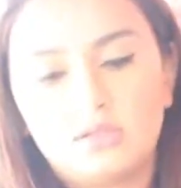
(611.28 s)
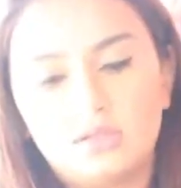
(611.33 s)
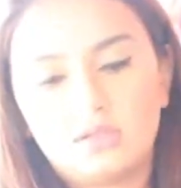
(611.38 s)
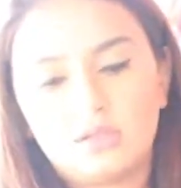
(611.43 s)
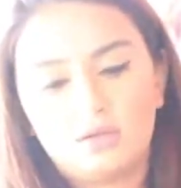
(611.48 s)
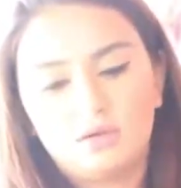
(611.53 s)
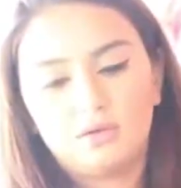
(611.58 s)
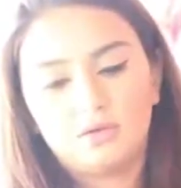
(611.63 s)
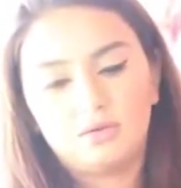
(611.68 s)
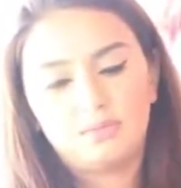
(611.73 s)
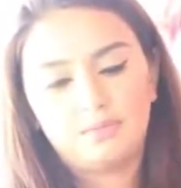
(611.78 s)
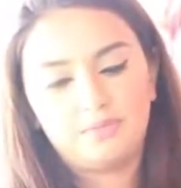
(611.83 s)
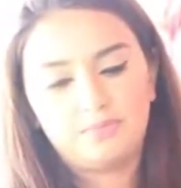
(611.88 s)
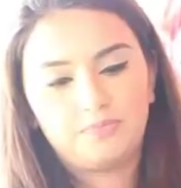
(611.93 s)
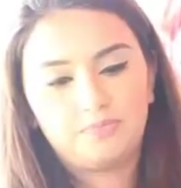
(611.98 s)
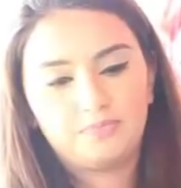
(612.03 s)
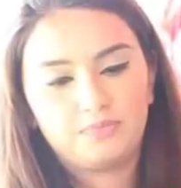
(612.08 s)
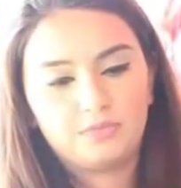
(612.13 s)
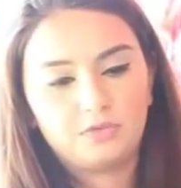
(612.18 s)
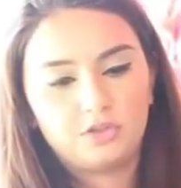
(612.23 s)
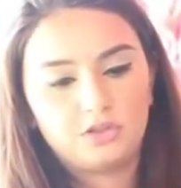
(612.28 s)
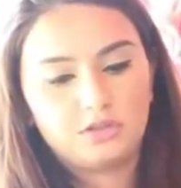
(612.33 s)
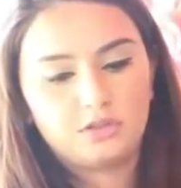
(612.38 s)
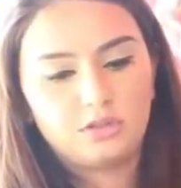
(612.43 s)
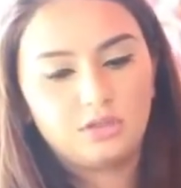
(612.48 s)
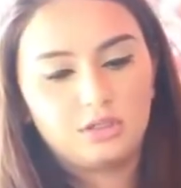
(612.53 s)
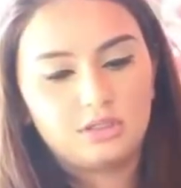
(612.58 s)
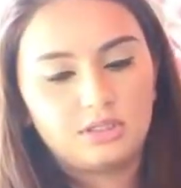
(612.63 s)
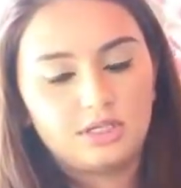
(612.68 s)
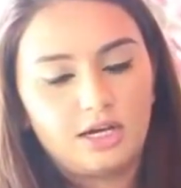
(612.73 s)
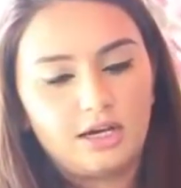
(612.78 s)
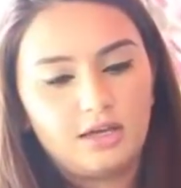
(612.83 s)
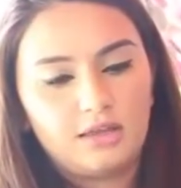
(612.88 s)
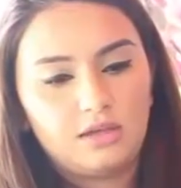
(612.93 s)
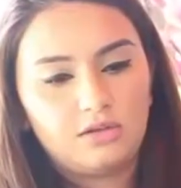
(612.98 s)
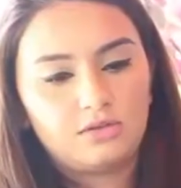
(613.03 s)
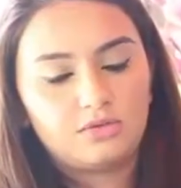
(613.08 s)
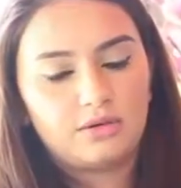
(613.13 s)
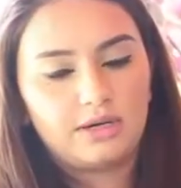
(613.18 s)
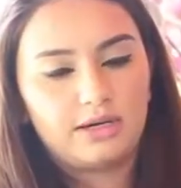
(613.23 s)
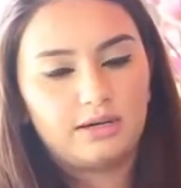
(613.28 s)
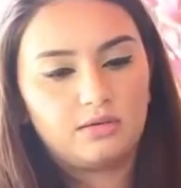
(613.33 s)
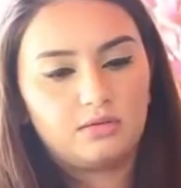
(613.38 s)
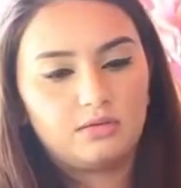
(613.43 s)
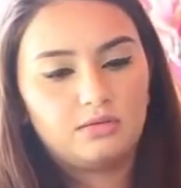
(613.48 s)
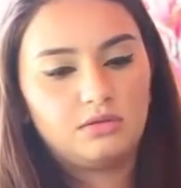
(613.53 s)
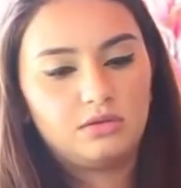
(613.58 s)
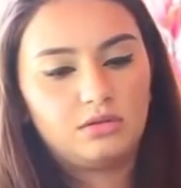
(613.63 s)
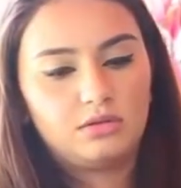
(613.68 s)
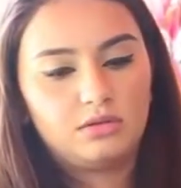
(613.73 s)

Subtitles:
So just gonna tie this round.